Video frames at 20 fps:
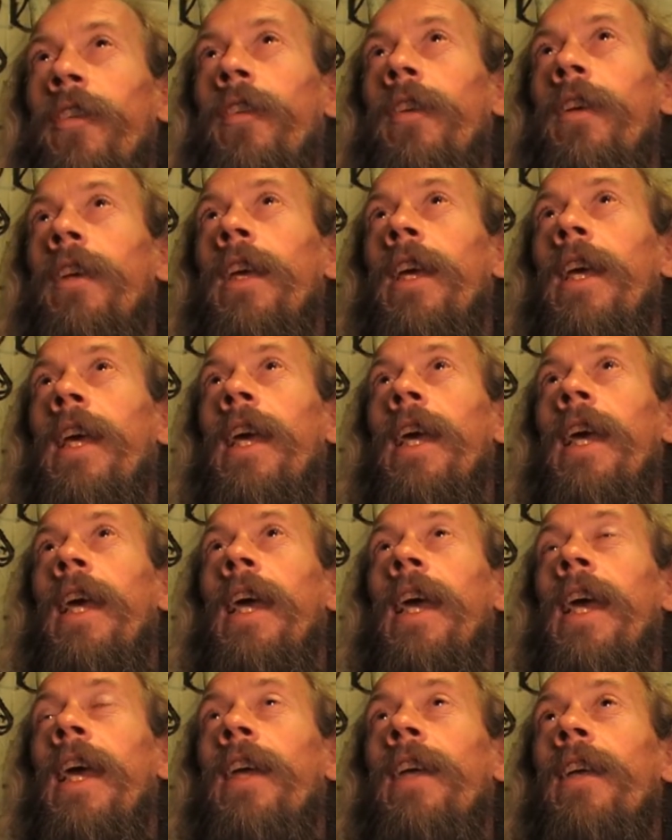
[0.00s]
I thought he's
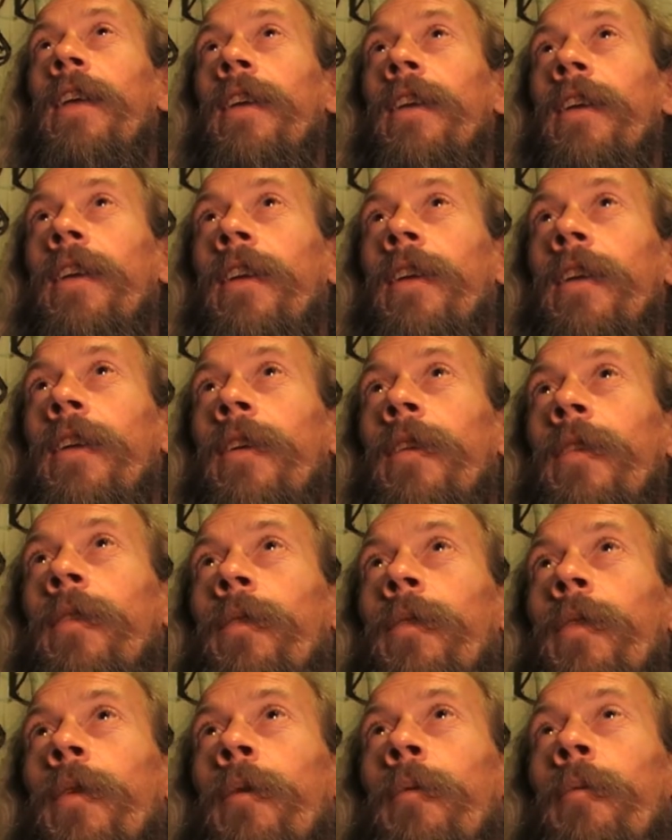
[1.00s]
Jesus. He'll just make a
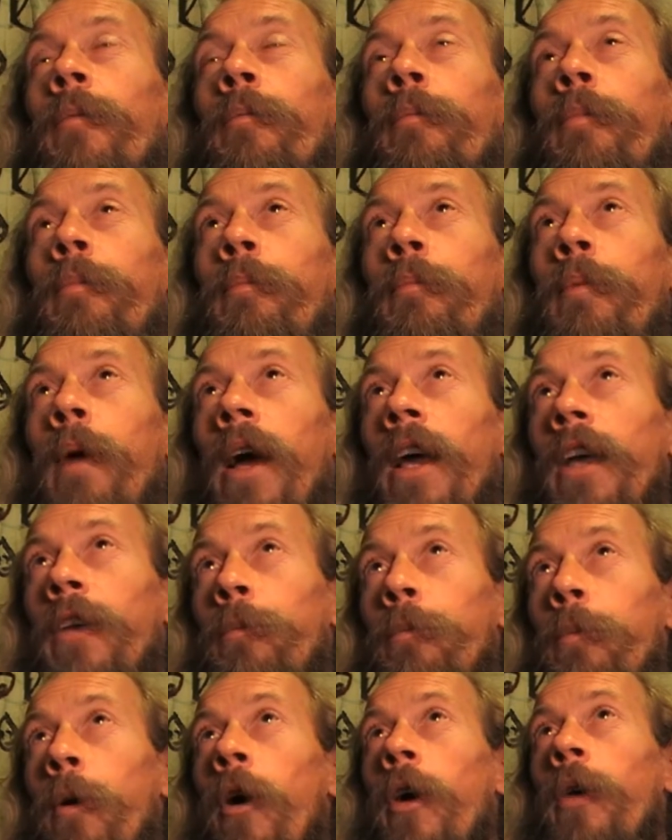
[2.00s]
fucking jump. But his
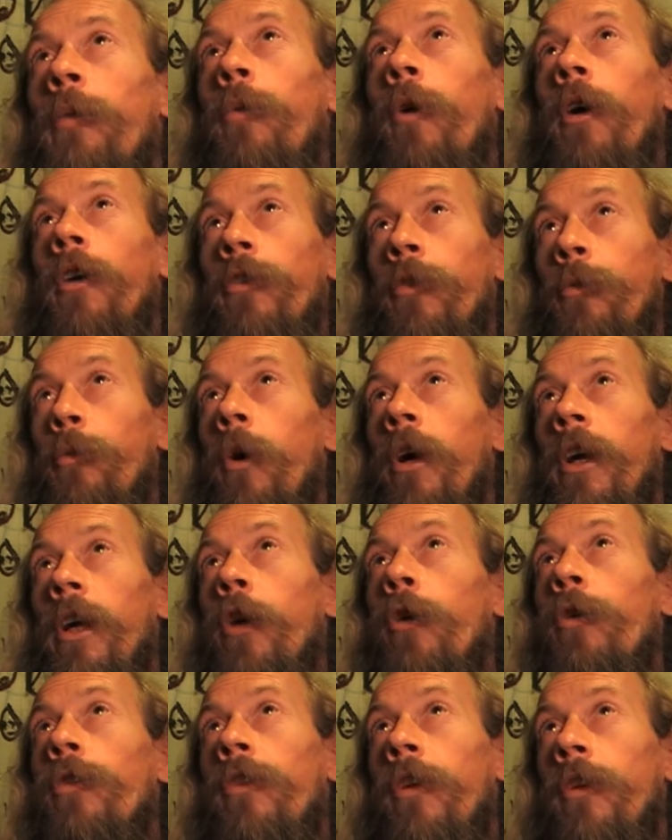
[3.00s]
point was, and what
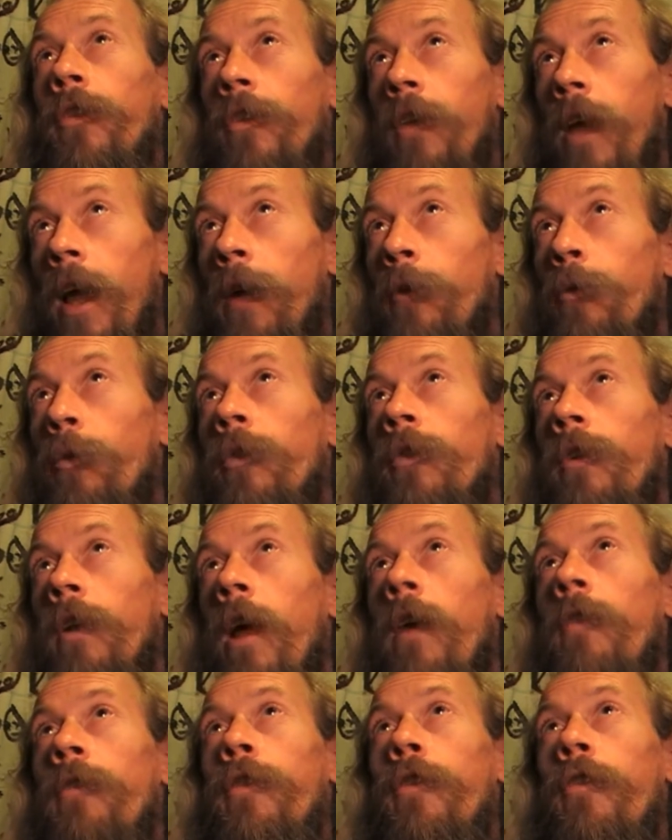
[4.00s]
he also said was,
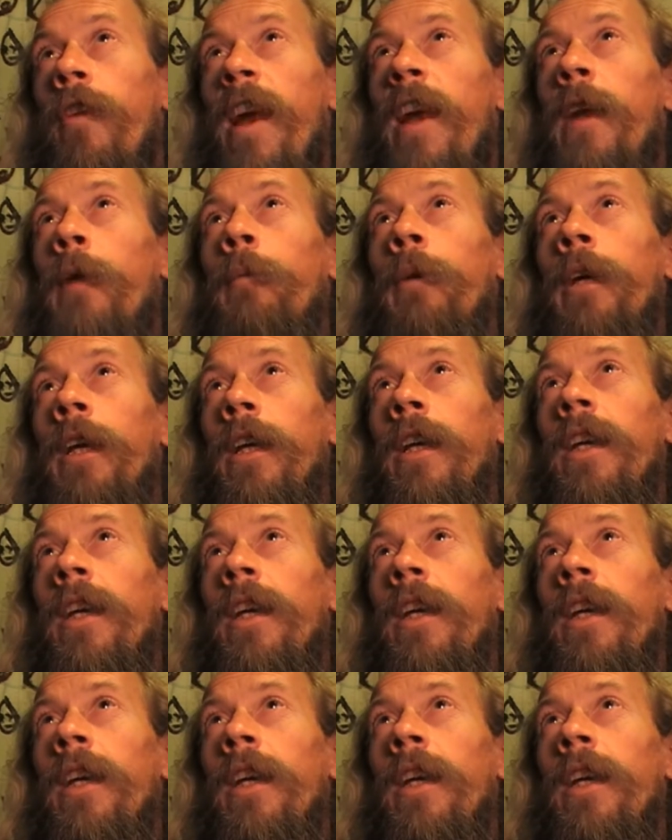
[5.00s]
love your enemy.